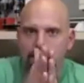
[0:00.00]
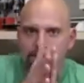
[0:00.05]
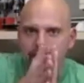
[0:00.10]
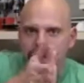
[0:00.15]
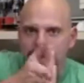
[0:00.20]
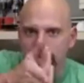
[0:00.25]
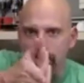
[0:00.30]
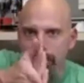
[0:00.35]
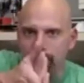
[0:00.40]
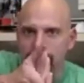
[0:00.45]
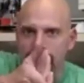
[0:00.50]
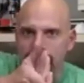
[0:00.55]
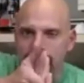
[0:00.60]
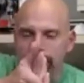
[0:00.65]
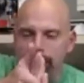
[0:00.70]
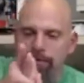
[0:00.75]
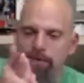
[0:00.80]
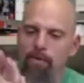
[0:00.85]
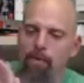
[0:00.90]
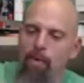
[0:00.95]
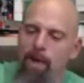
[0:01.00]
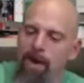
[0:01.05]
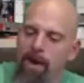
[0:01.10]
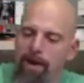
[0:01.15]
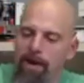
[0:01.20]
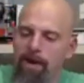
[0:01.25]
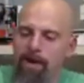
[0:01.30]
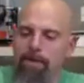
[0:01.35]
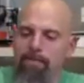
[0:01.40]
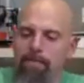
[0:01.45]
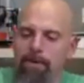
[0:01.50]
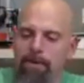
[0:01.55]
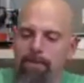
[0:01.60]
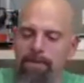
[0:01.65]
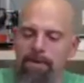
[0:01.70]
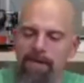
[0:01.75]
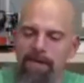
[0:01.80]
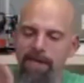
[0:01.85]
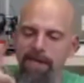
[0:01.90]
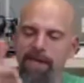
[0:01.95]
You need square and
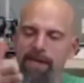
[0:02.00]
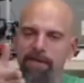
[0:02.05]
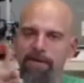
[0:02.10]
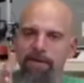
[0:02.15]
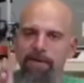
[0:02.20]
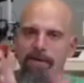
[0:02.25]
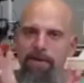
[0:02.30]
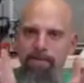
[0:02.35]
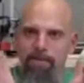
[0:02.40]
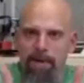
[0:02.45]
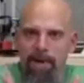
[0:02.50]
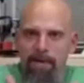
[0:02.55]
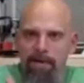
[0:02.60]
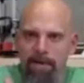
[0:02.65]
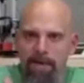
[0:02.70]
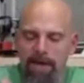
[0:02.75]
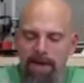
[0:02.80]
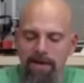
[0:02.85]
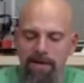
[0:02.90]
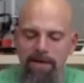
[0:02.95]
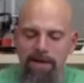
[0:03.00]
perpendicular and parallel.